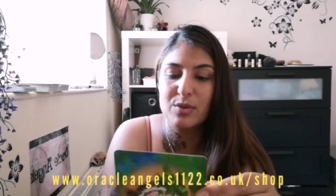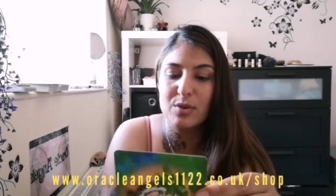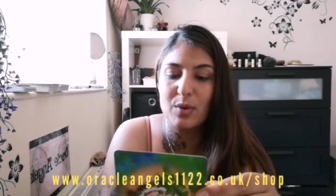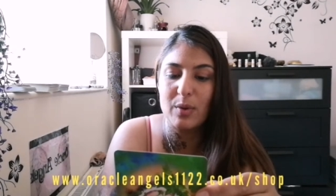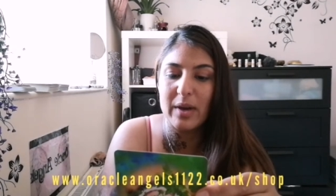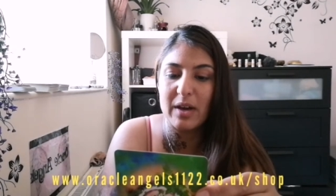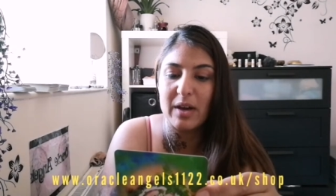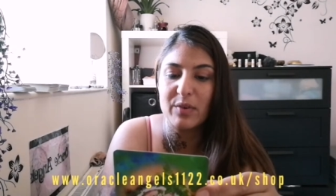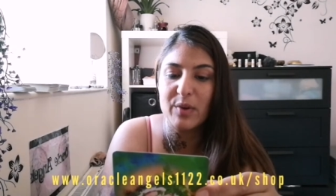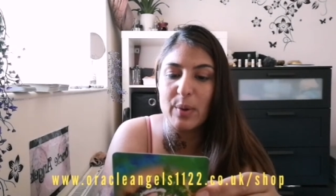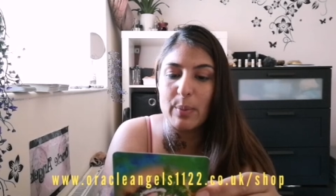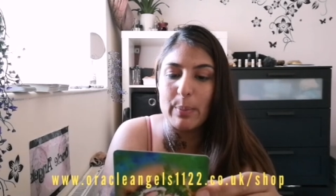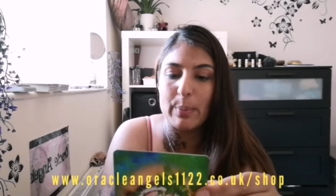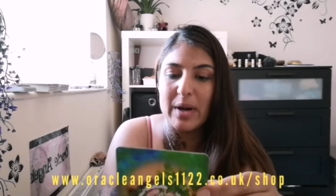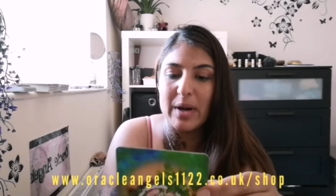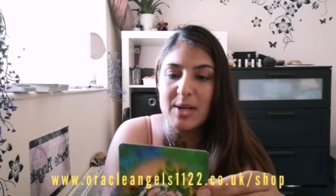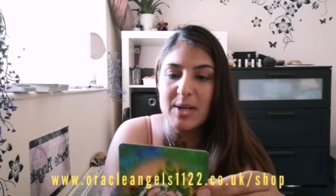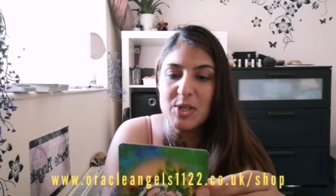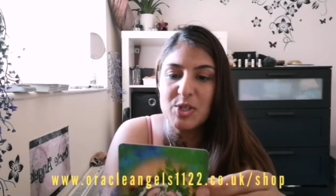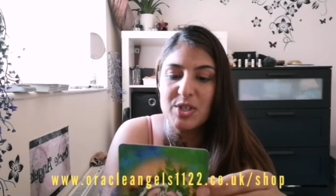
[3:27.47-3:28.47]
You have
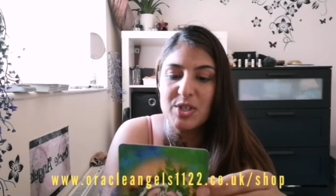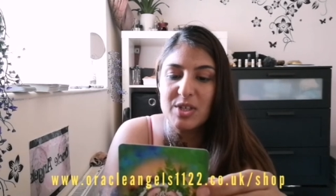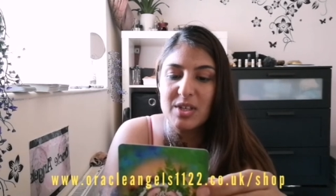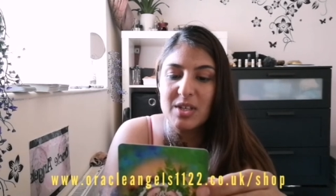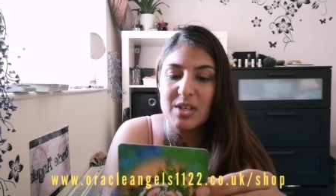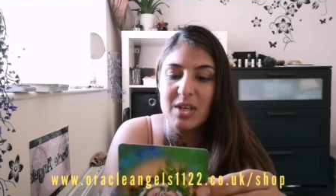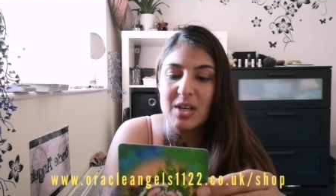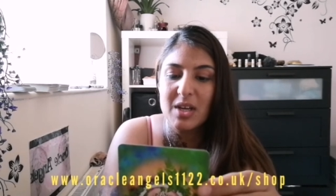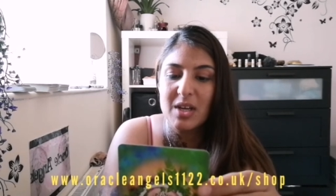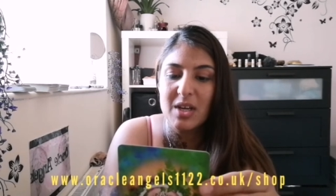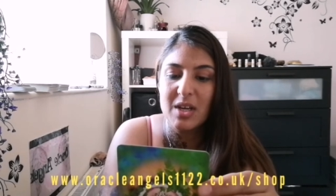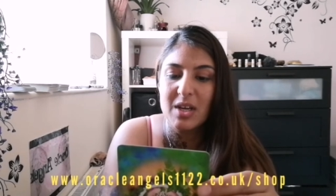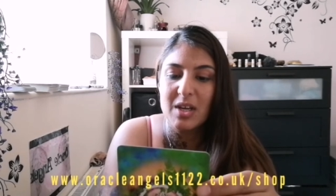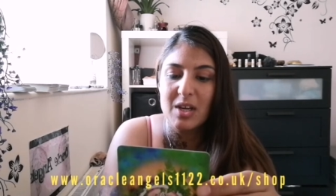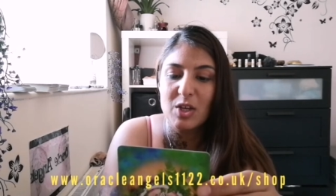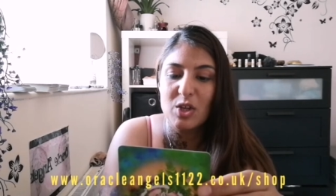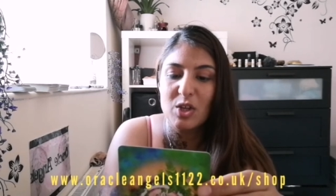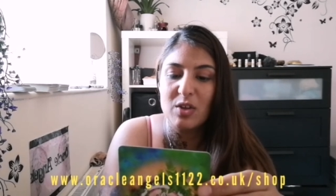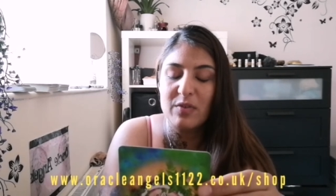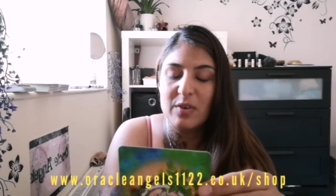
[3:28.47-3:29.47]
compassion
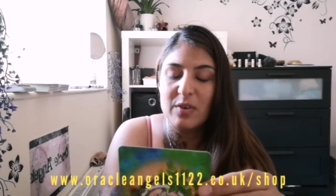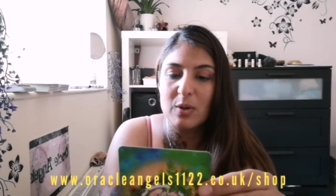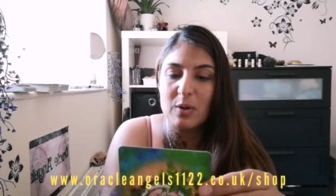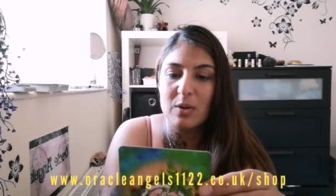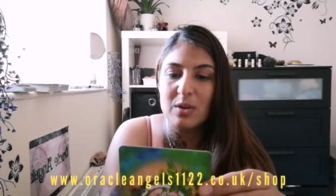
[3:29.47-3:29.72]
you feel